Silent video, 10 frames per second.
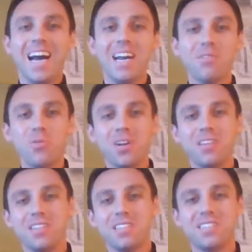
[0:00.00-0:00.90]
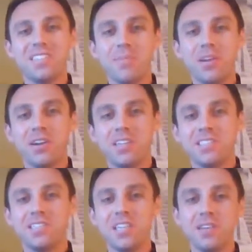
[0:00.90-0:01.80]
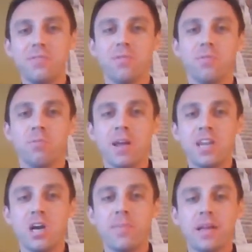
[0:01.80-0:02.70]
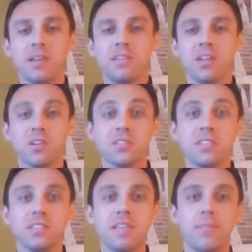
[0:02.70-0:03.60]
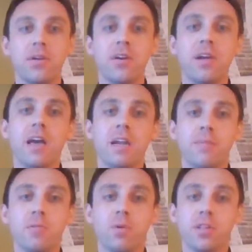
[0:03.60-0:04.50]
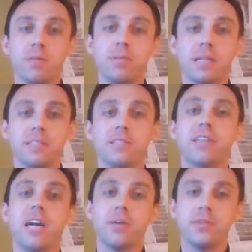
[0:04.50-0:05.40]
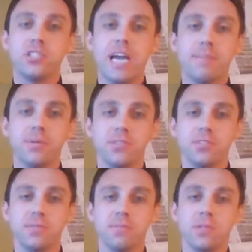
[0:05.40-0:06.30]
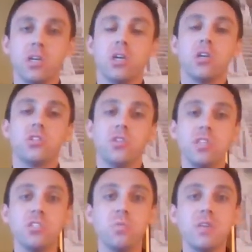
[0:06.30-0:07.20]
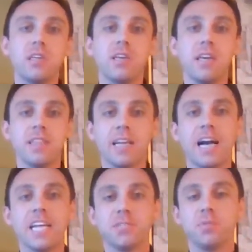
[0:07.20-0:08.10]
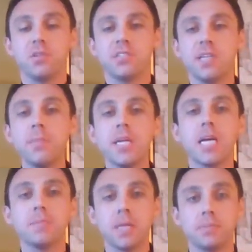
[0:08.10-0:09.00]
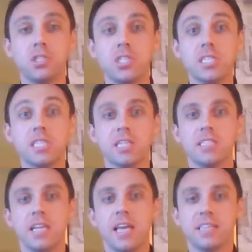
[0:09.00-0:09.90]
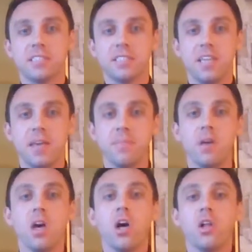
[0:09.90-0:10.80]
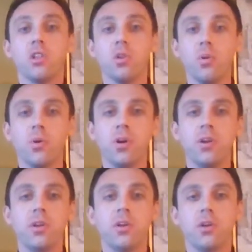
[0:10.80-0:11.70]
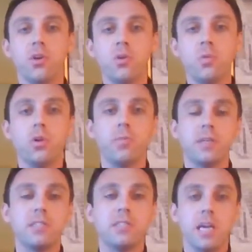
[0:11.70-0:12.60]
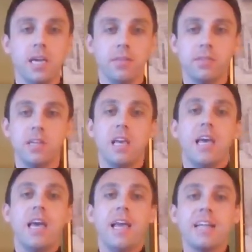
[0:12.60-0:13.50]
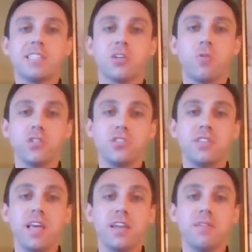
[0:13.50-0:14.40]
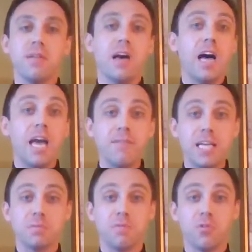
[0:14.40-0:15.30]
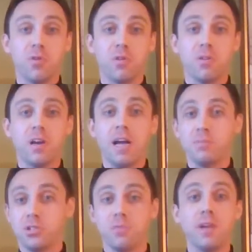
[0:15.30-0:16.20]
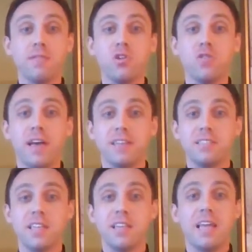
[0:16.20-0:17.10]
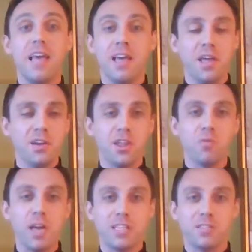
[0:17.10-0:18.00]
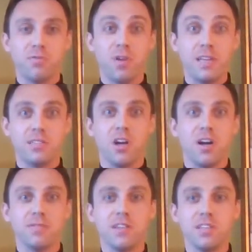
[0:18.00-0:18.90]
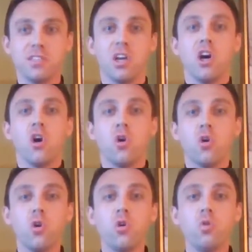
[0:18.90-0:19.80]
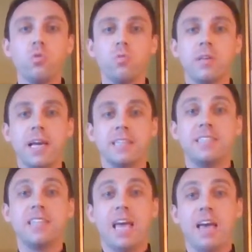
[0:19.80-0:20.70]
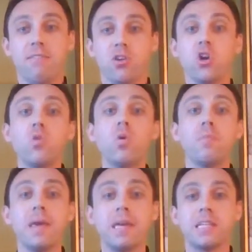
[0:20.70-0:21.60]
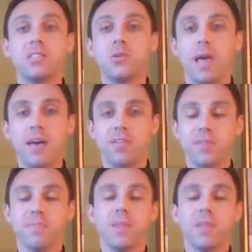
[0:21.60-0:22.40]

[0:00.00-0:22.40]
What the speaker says: Hi everyone, this is Seminarian Steve. Right now I'm at Douglaston Seminary and I'm in one of the Blessed Sacrament chapels. So this week in the Gospel, somebody comes up to Jesus and asks him, Lord, who will be saved? It's a question that I've asked before, I'm sure many of you have asked it. Another way it's phrased often is, who gets to heaven? Who will make it to heaven?